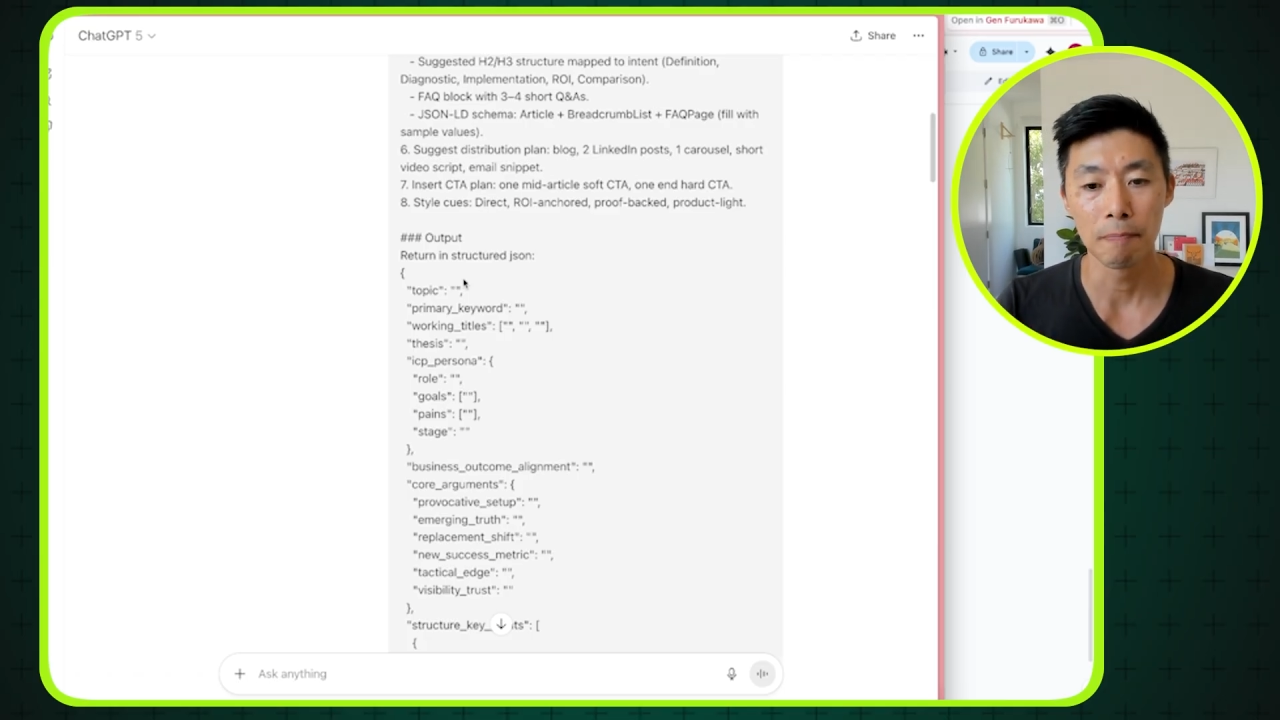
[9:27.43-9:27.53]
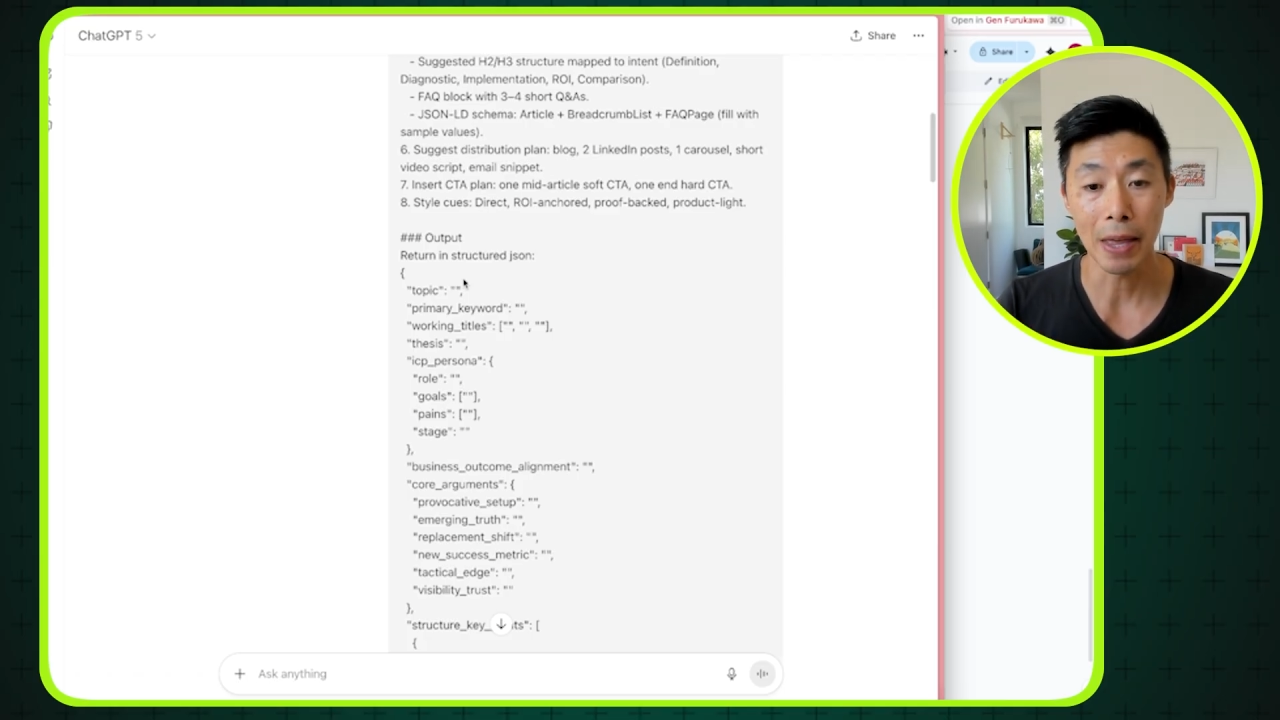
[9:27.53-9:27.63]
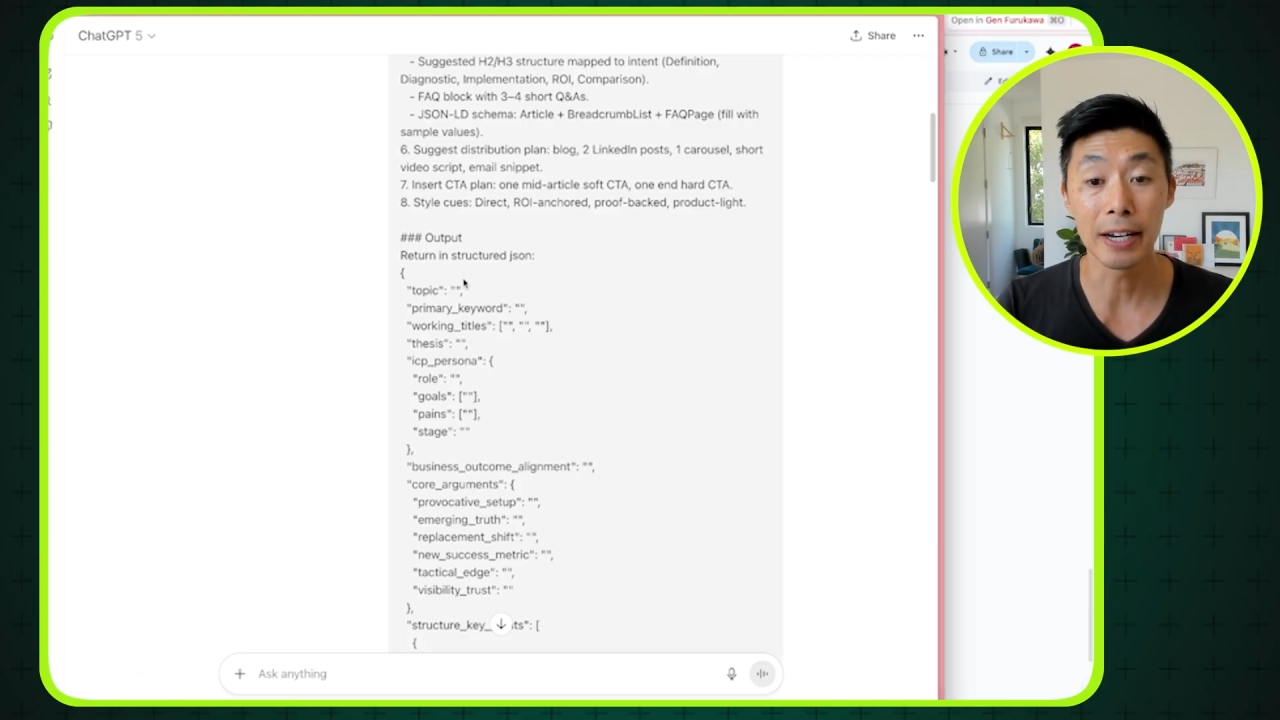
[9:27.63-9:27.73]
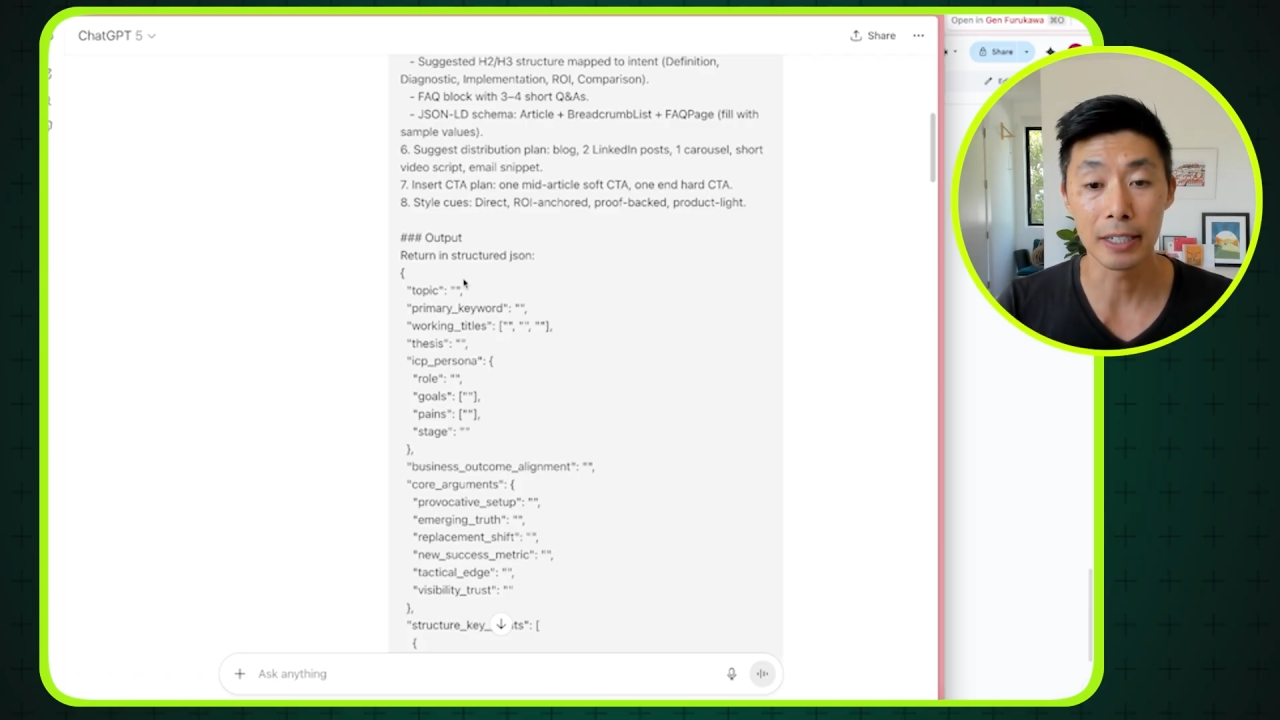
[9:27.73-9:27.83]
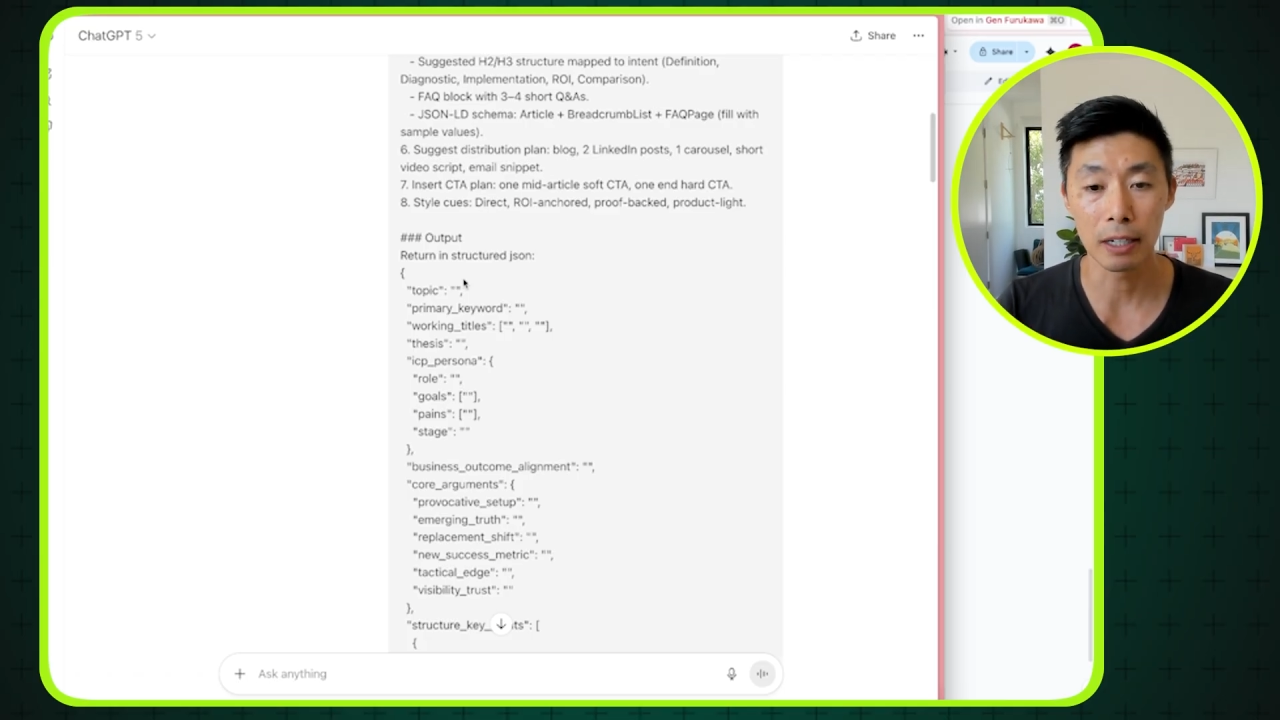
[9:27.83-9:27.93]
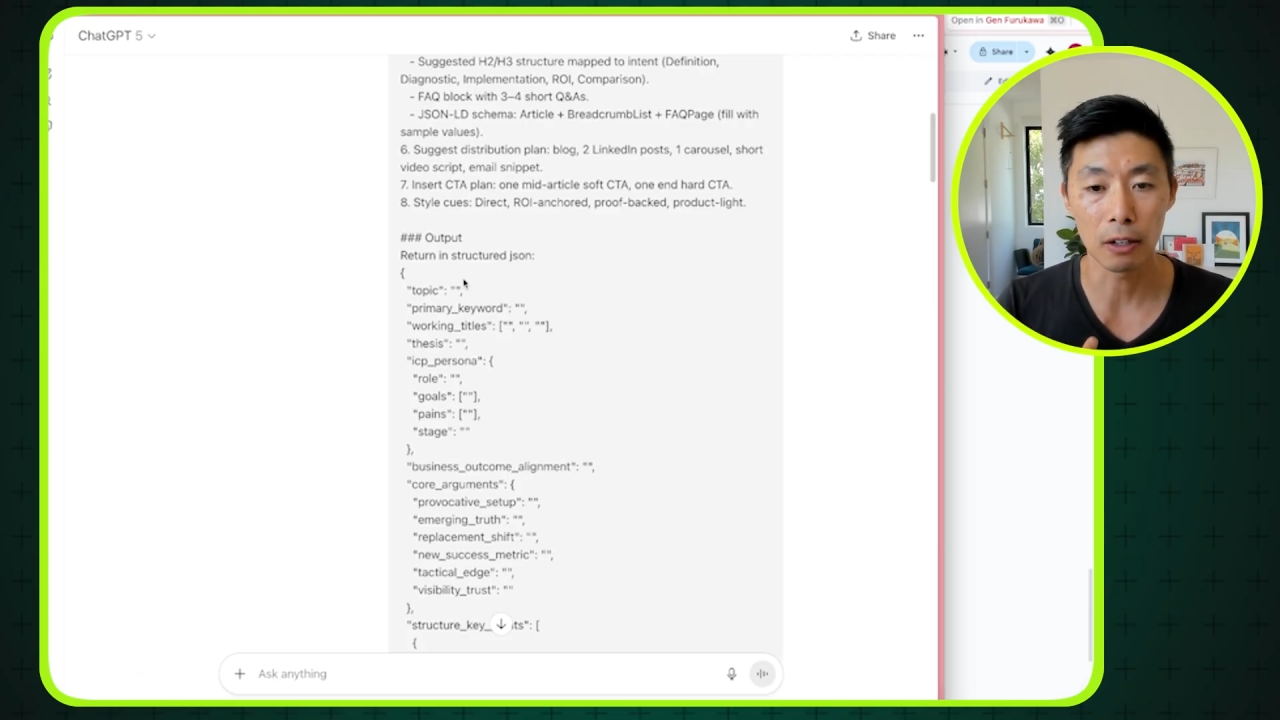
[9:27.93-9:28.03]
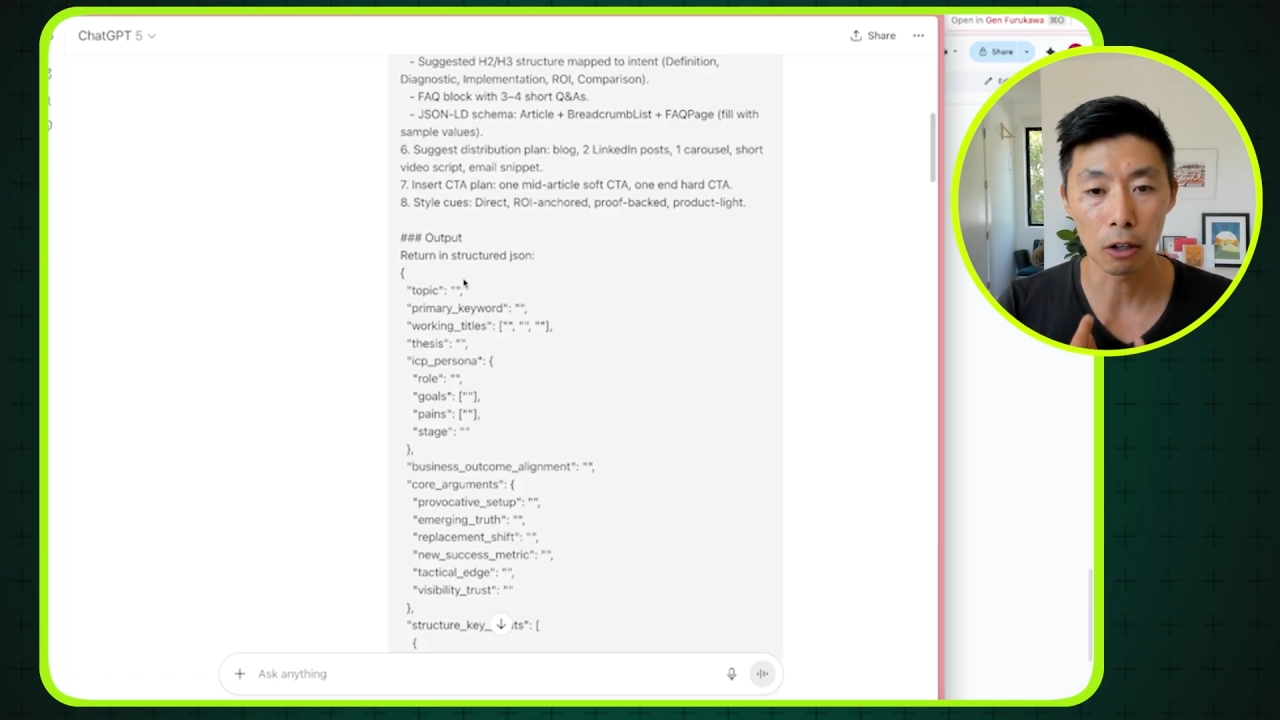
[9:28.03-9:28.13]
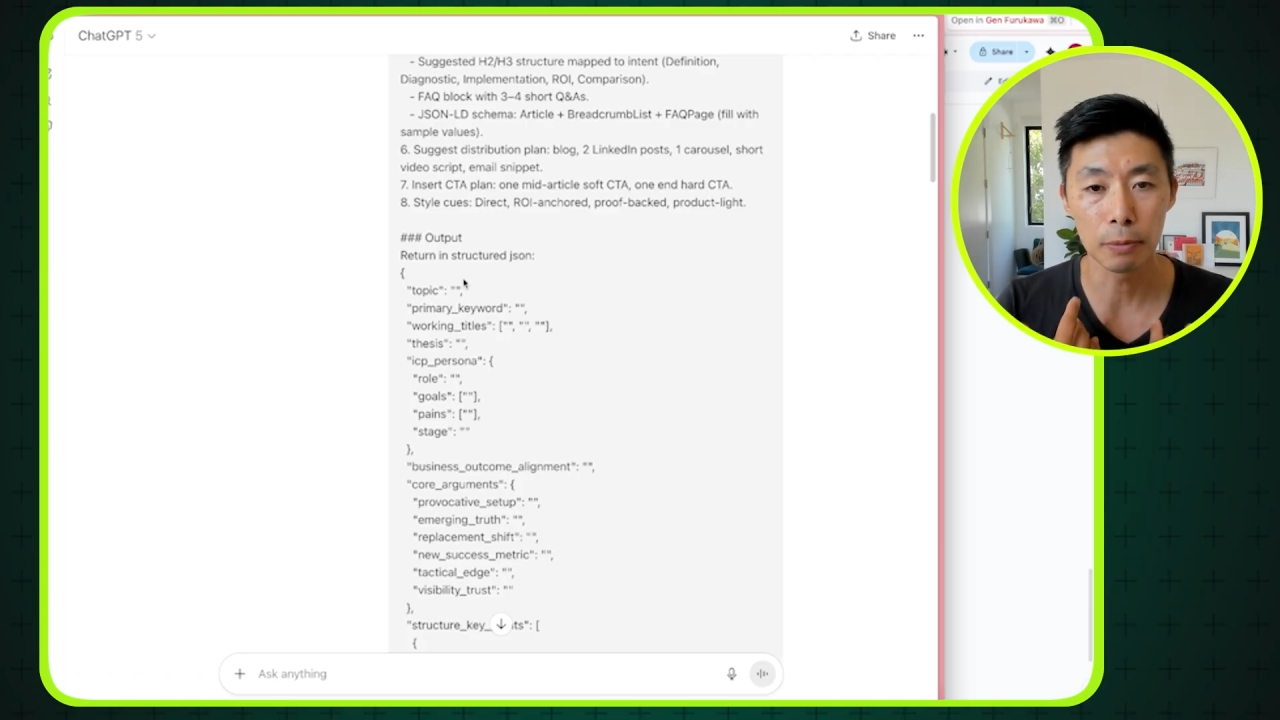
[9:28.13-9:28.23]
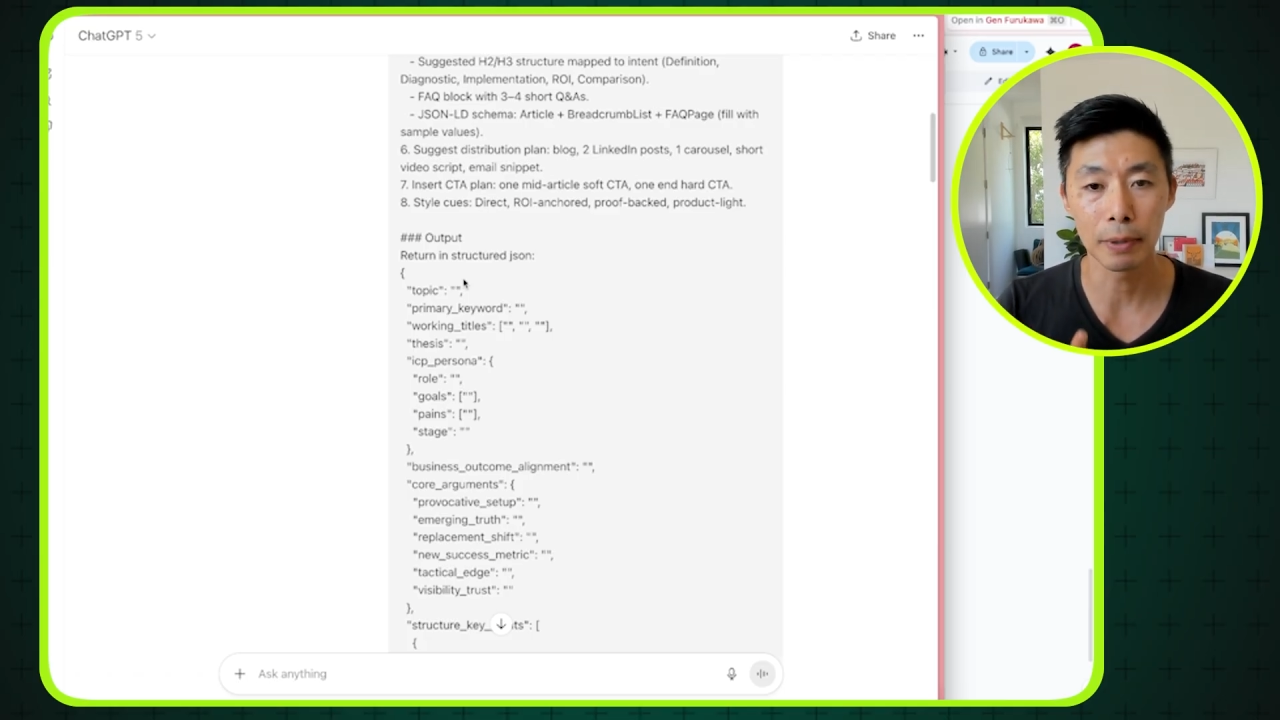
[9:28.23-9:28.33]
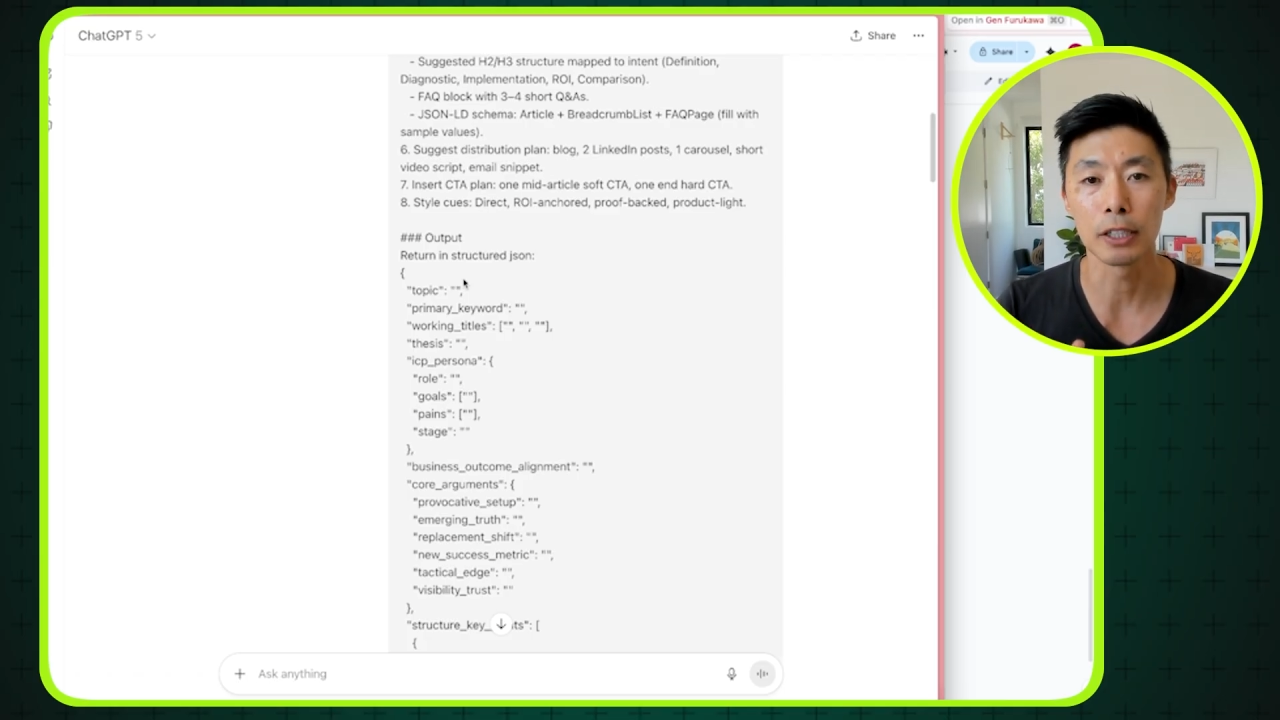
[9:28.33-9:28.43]
and it's
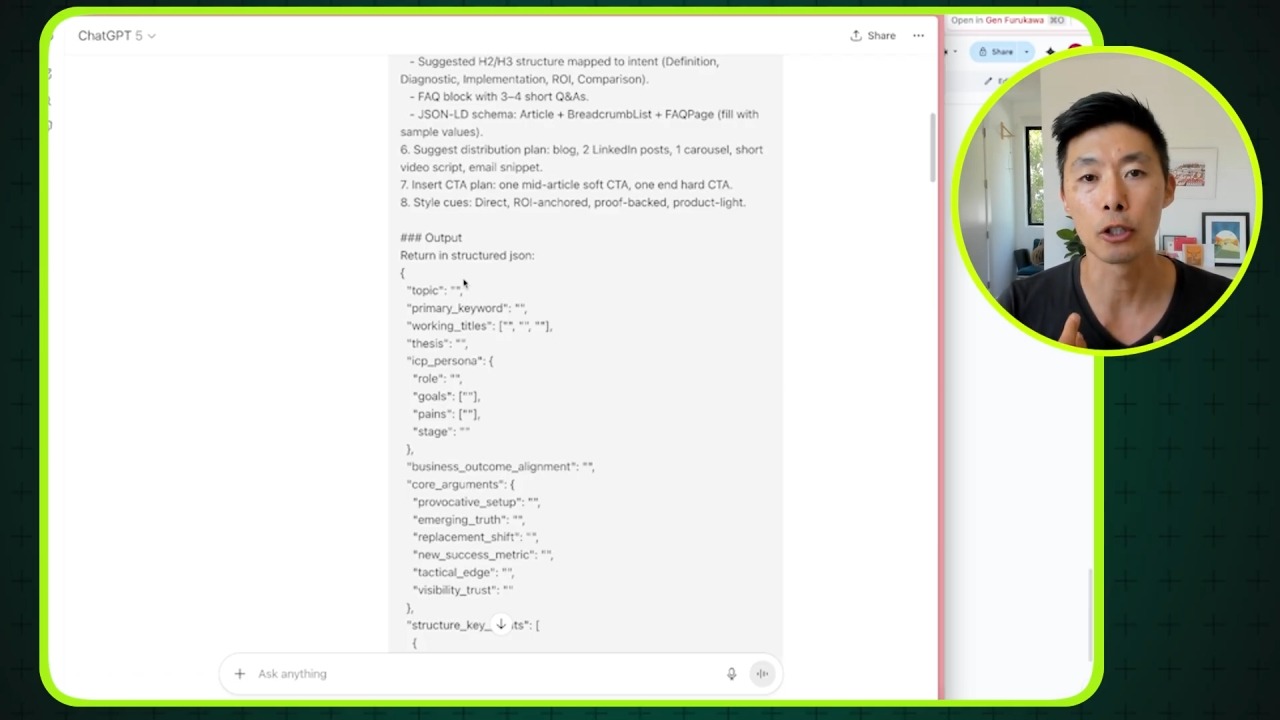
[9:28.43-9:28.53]
ultimately